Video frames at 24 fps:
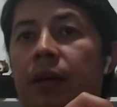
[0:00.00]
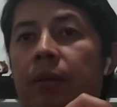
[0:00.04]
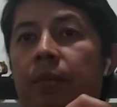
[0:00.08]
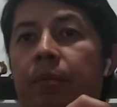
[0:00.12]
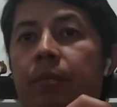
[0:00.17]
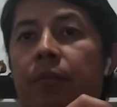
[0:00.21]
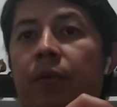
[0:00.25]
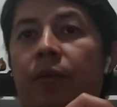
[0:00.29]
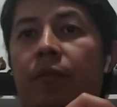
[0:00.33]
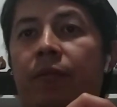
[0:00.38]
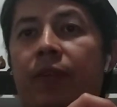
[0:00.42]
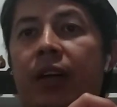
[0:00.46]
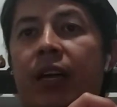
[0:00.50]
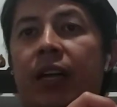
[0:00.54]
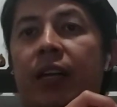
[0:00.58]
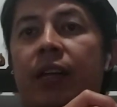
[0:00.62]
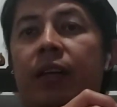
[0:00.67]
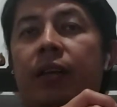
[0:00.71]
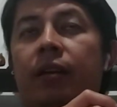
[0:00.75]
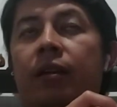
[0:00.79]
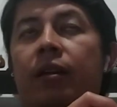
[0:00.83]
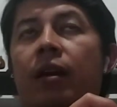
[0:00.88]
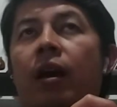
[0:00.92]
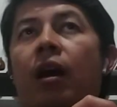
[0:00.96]

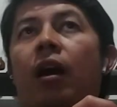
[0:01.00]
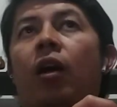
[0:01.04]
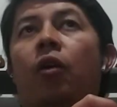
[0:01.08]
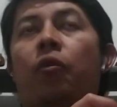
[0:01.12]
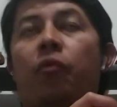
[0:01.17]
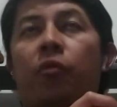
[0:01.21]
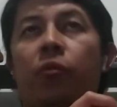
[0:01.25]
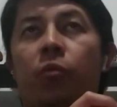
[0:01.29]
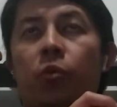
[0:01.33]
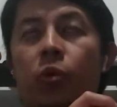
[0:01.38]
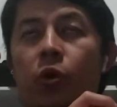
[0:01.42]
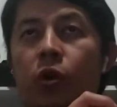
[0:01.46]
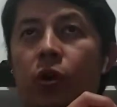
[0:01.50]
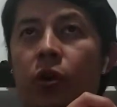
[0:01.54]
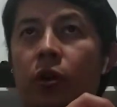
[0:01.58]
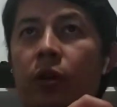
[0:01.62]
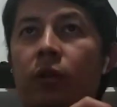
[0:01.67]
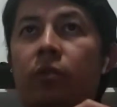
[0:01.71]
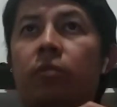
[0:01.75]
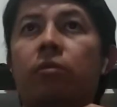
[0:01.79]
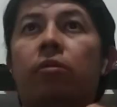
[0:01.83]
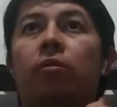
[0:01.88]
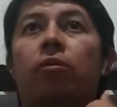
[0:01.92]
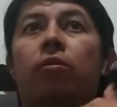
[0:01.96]
providing a
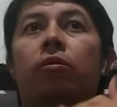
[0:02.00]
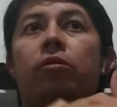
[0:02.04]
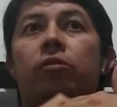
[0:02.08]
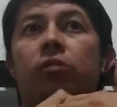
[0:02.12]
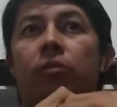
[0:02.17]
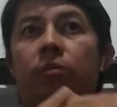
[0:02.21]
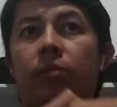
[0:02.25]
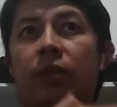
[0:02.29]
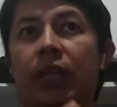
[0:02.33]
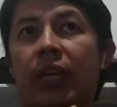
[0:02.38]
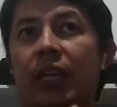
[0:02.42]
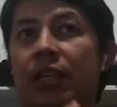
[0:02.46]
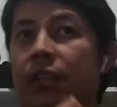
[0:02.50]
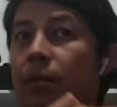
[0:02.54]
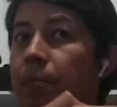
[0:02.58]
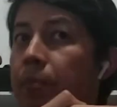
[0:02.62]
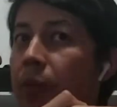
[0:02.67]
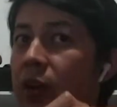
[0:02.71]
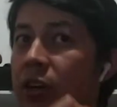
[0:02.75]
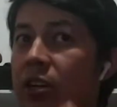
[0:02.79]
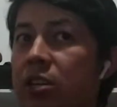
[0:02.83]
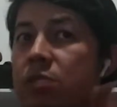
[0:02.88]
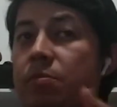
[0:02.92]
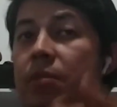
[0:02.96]
reward or sometimes a
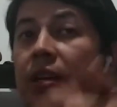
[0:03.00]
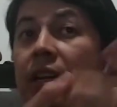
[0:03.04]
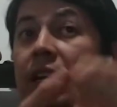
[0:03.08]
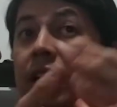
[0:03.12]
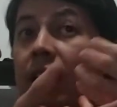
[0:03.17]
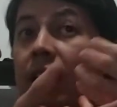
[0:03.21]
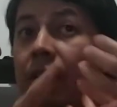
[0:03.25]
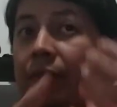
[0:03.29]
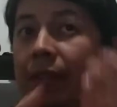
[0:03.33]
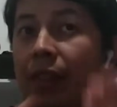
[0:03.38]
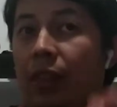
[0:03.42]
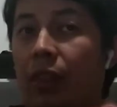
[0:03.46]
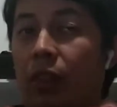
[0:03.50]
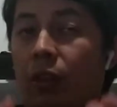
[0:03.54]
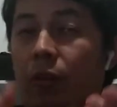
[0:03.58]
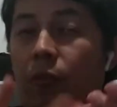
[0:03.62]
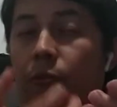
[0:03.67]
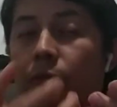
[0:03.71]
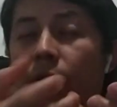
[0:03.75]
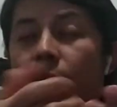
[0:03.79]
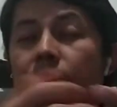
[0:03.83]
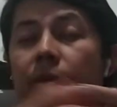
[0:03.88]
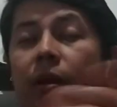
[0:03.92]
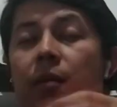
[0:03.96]
punishment, even though
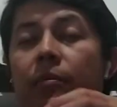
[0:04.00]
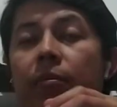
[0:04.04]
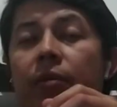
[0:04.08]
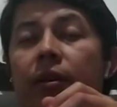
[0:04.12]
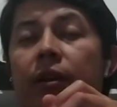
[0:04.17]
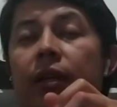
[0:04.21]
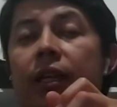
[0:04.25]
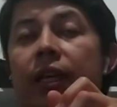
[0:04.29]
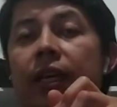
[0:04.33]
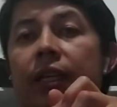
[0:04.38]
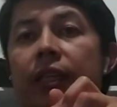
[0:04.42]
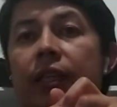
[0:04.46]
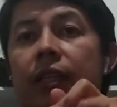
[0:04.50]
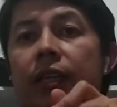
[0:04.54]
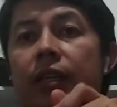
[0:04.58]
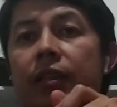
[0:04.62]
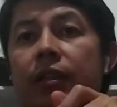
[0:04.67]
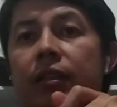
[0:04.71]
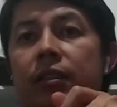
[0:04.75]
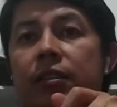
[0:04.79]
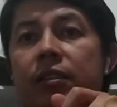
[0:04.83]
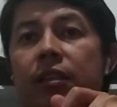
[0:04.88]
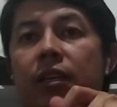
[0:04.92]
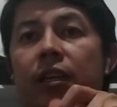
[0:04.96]
remember that
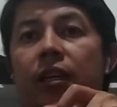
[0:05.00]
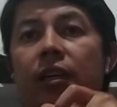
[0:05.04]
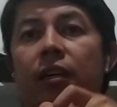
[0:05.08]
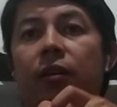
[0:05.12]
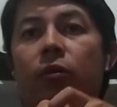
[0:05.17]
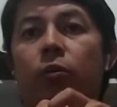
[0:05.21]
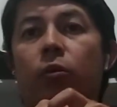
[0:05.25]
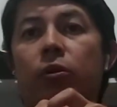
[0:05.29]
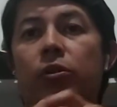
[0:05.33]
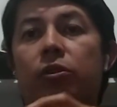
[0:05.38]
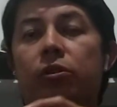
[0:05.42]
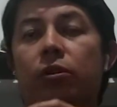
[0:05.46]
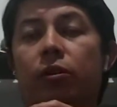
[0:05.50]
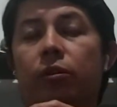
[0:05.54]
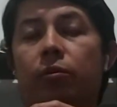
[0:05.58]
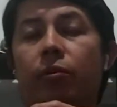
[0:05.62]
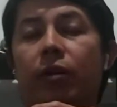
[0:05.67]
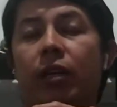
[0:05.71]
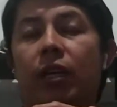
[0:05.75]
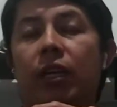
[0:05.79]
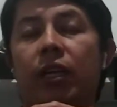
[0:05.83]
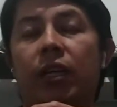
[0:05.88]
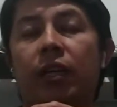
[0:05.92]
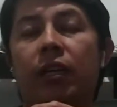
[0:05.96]
Skinner was not
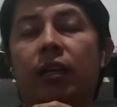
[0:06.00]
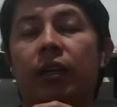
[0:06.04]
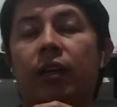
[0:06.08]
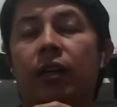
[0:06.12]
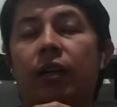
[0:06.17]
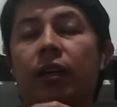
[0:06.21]
really